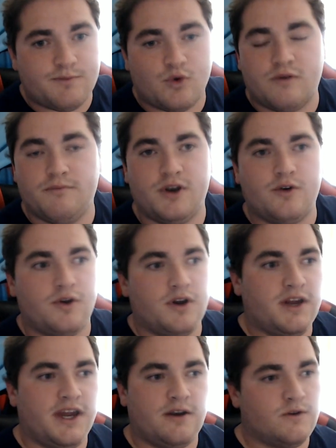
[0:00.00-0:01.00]
Miura
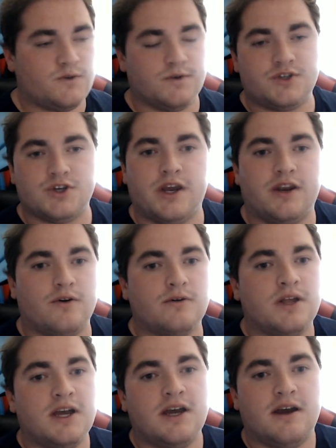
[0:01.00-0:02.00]
and also his channel.
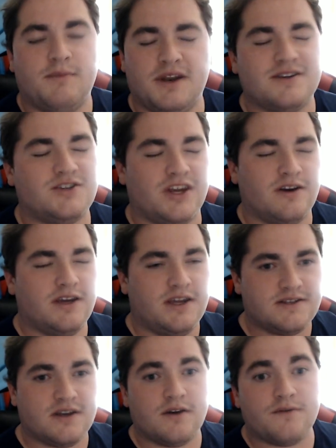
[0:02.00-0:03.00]
I mean, not his channel,
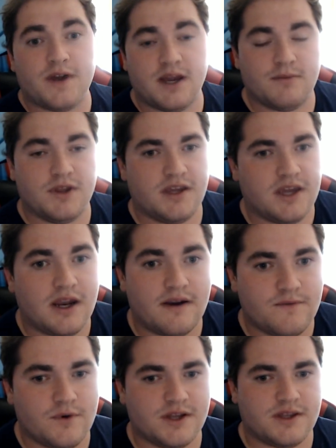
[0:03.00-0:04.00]
his uh, family and
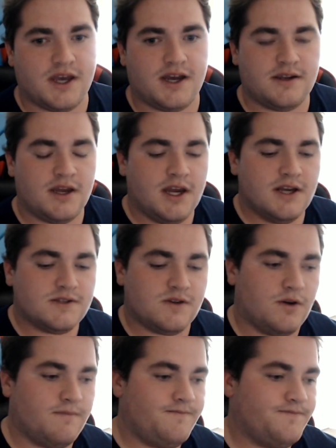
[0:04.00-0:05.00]
everything like that.
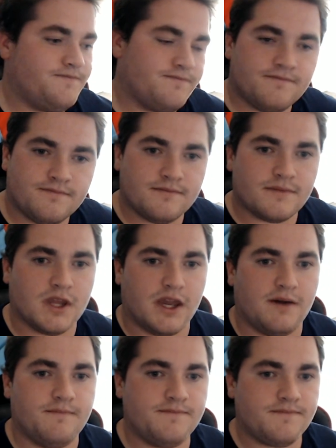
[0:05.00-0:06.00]
So, yeah.
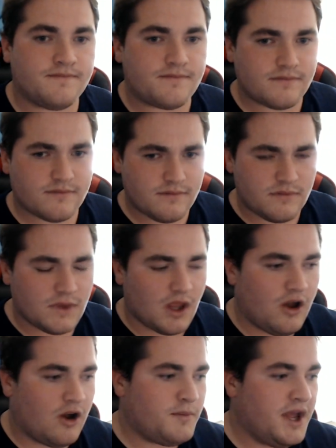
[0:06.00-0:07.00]

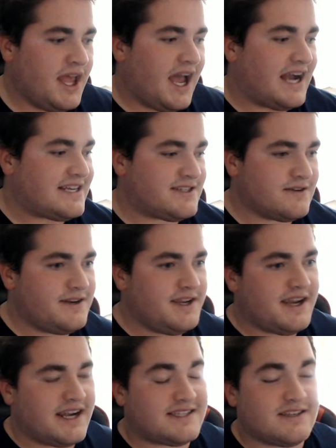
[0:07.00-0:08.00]
Um, I still need,
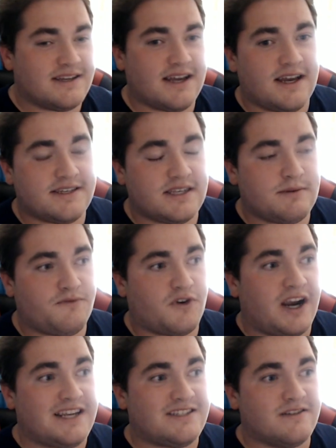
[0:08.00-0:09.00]
I still, I said this before,
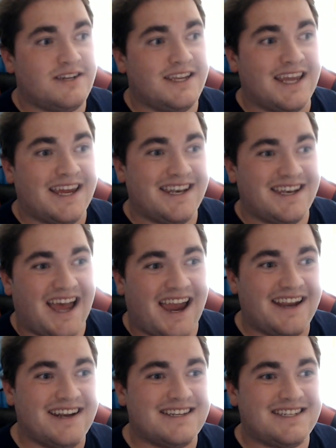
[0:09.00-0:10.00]
I still need to get
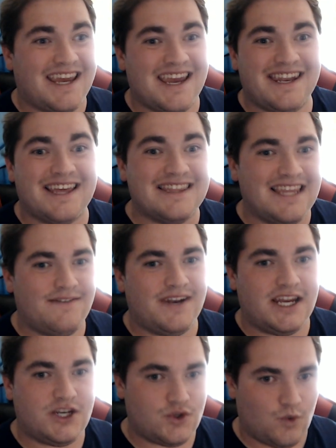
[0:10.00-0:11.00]
9, 10, 11,
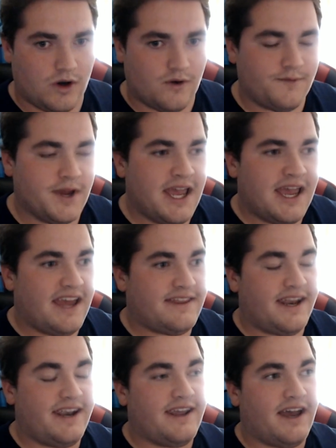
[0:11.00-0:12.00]
and 12. And
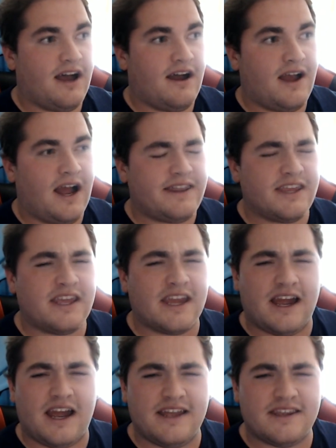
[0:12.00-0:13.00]
then, uh, I think,
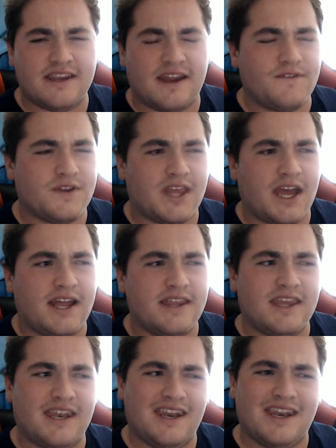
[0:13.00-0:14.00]
I think after that, I
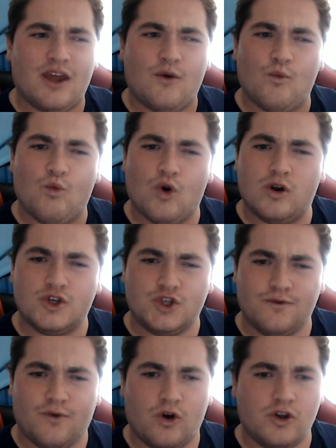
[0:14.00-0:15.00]
think I need to get one or two
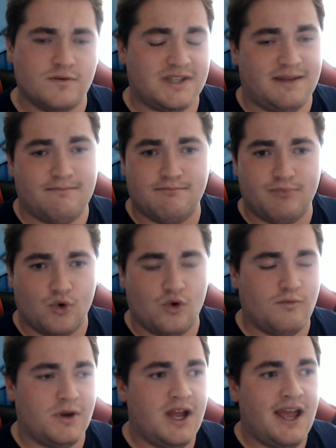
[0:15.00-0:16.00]
volumes, and then
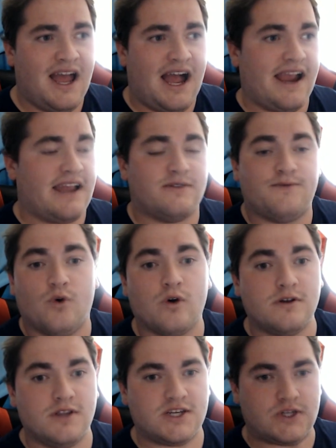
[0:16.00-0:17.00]
boom, I got the full
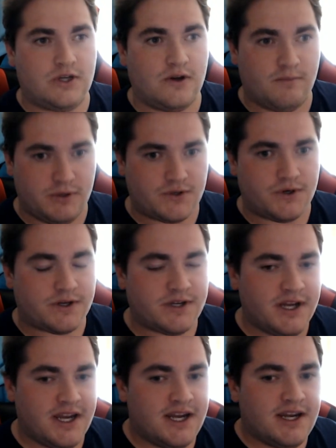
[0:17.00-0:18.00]
collection of Berserk.
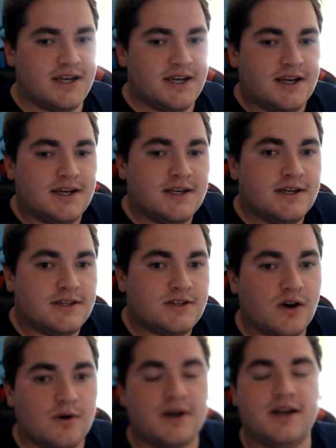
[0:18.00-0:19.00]

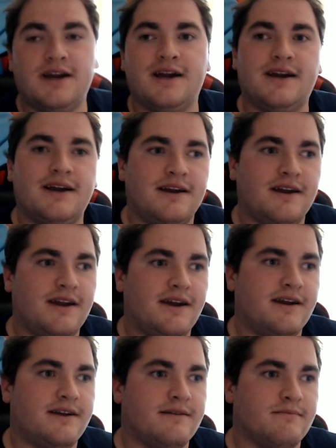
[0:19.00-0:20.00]
So,
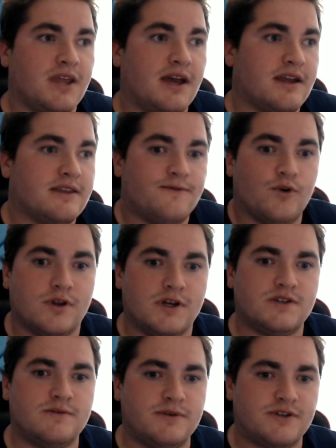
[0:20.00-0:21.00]
and yeah, I got the full
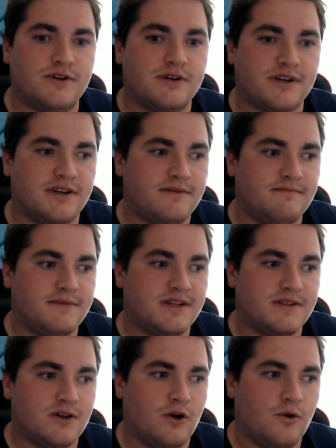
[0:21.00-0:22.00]
collection of Berserk, and
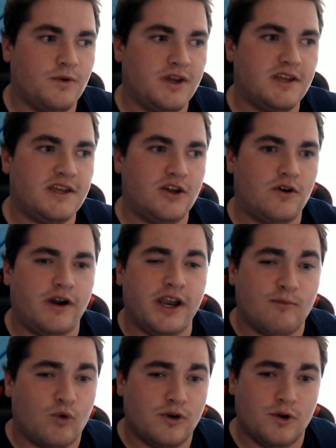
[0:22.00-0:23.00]
until we hear any
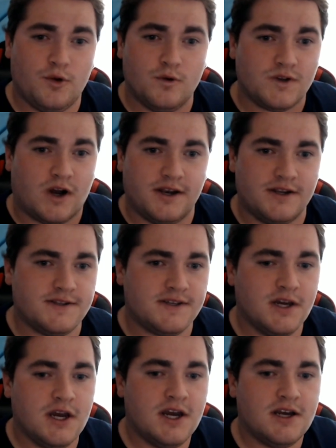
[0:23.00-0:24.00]
more news on it,
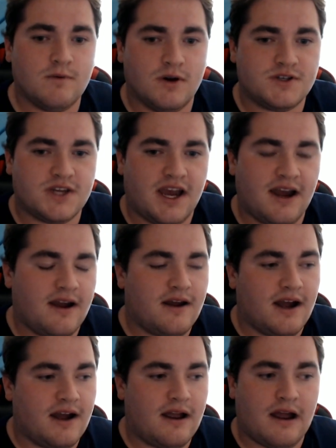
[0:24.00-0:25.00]
which I,
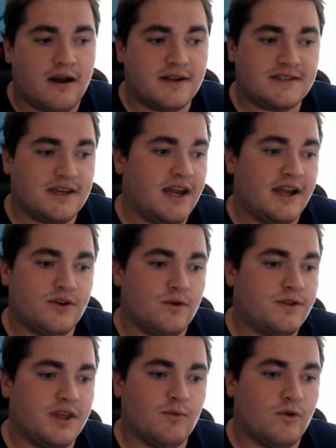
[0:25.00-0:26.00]
I honestly, I don't
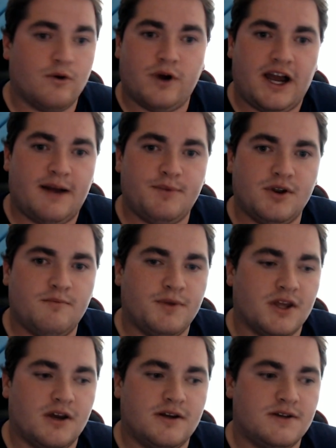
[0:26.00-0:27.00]
think will happen
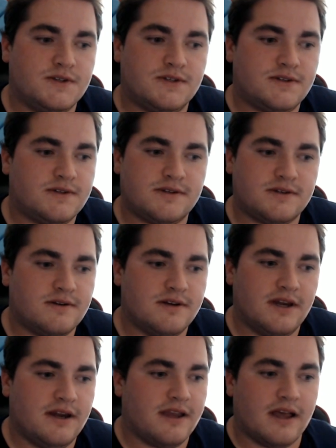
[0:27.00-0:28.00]
because
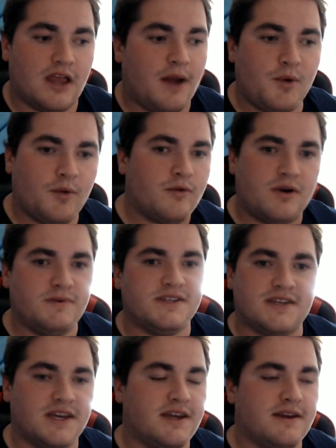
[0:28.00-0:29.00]
like, a lot of people have been
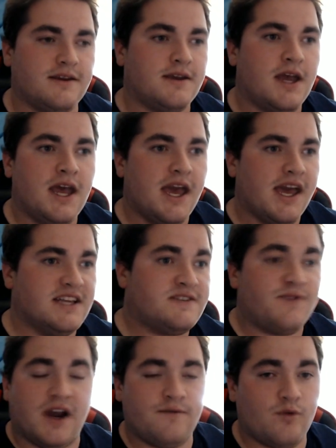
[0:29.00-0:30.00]
saying it's
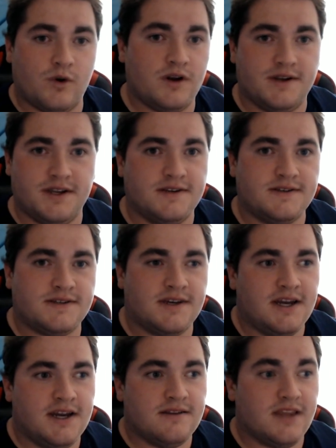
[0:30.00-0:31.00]
fine for where it is.
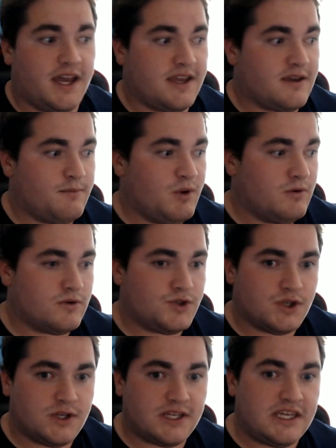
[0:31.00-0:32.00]
Like people
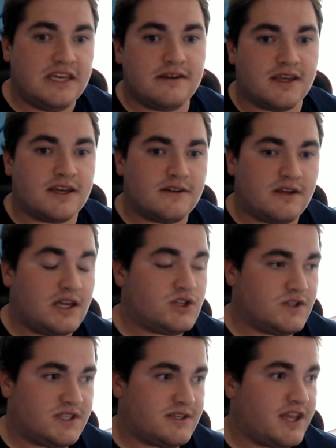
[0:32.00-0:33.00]
should keep like it
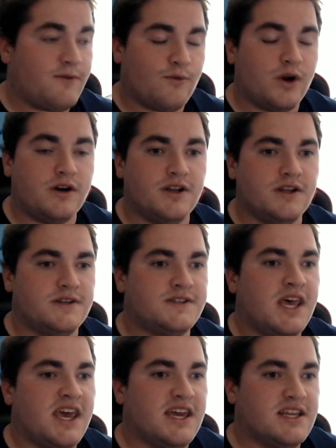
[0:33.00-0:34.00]
should stay where it is.
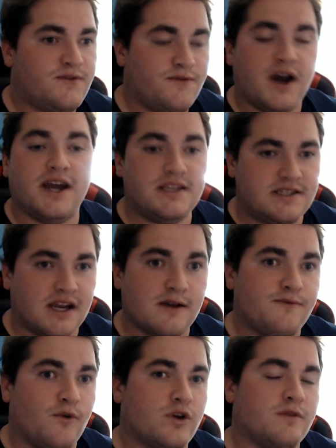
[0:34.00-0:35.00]
It's fine. It's not
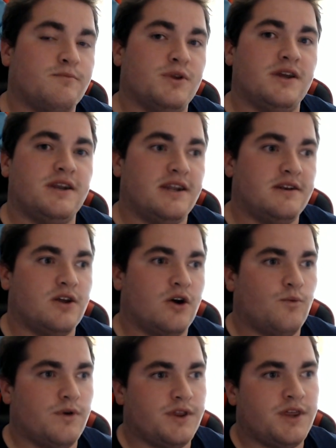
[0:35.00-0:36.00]
fully completed and done
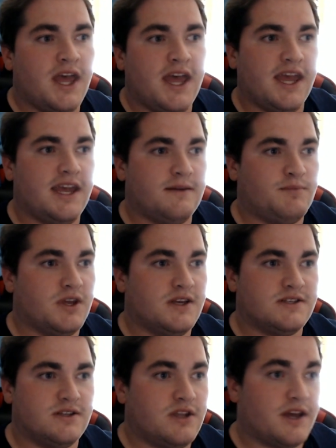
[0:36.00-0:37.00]
with. It
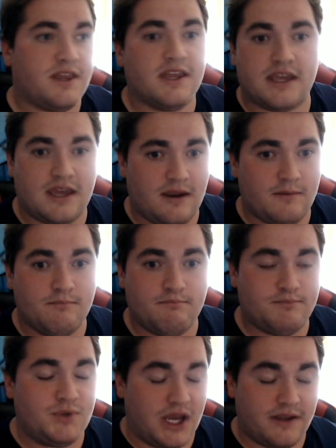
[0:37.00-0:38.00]
has nothing can
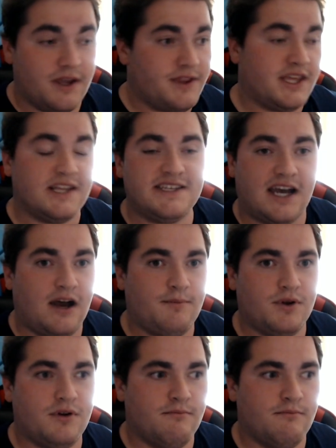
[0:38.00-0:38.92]
nothing can top it.